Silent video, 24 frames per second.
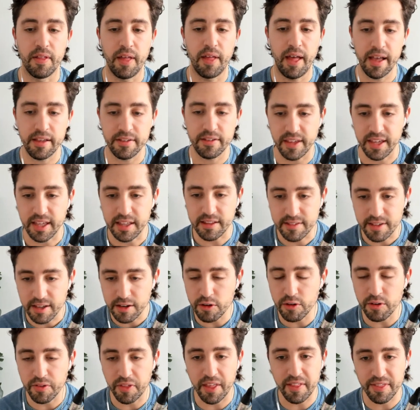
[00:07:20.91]
As they
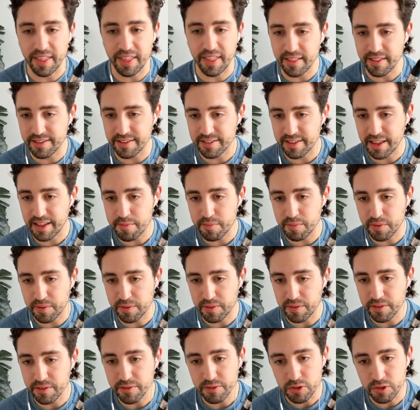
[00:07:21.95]
continue, this team